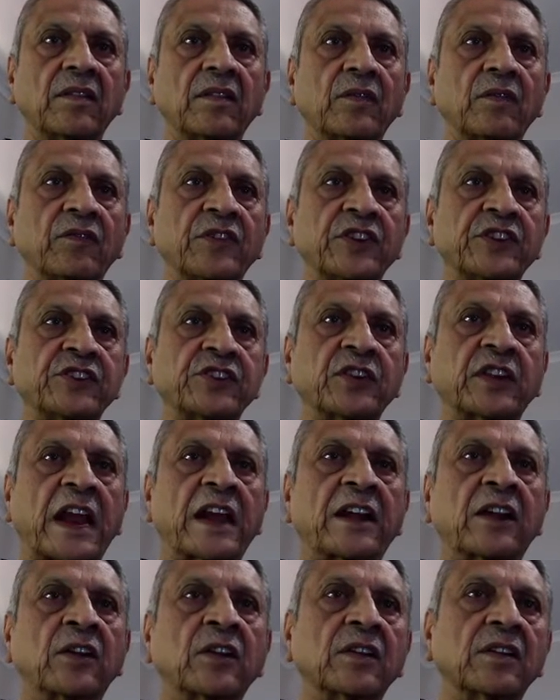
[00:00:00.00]
which
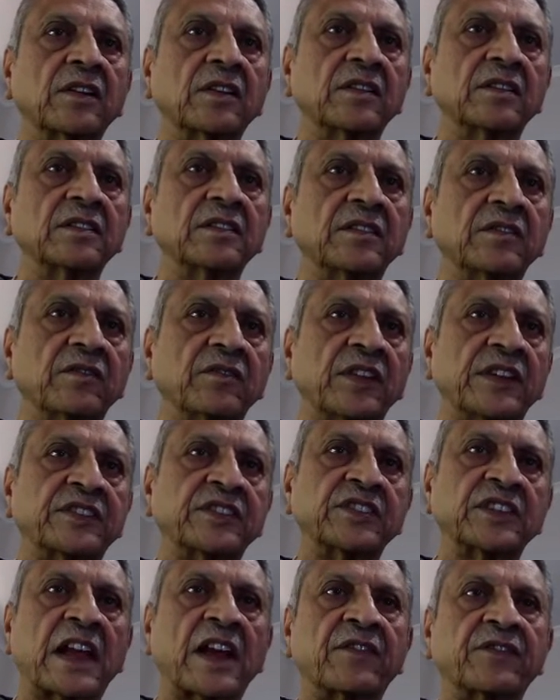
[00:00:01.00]

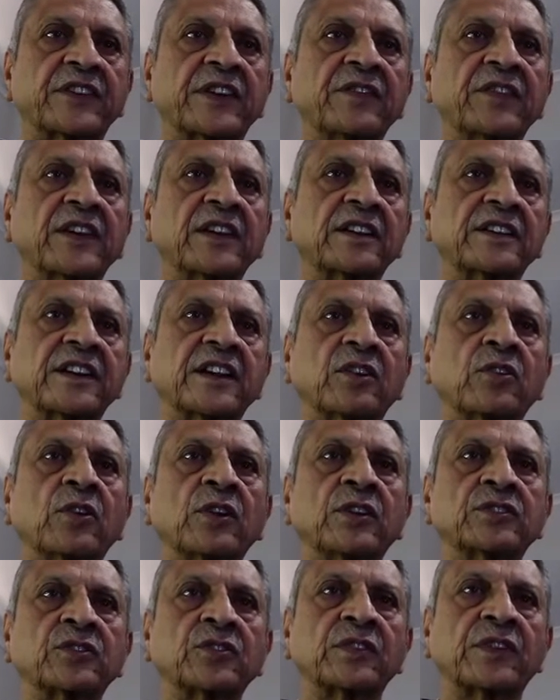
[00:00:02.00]
you have difficulty
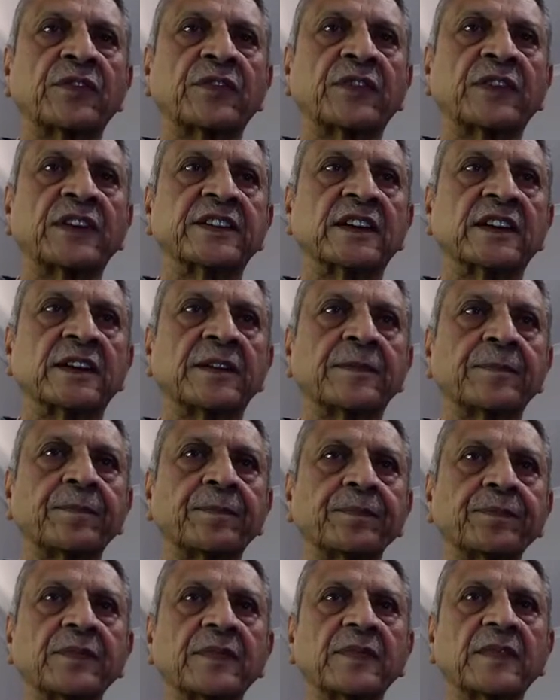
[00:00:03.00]
going through the filter
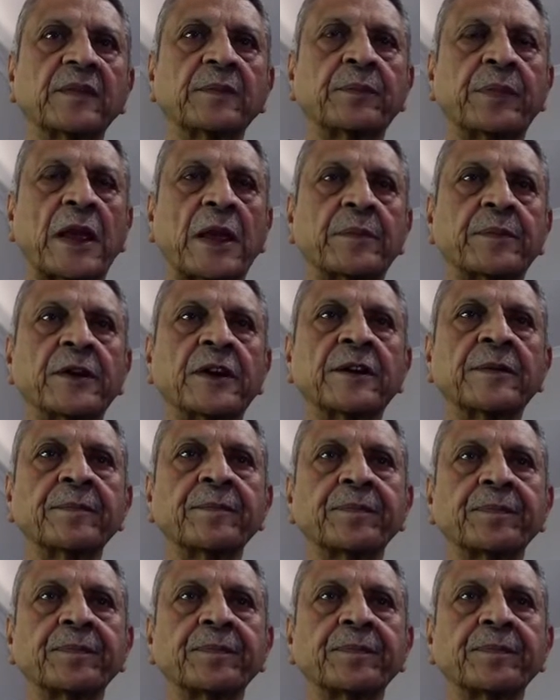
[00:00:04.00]
paper,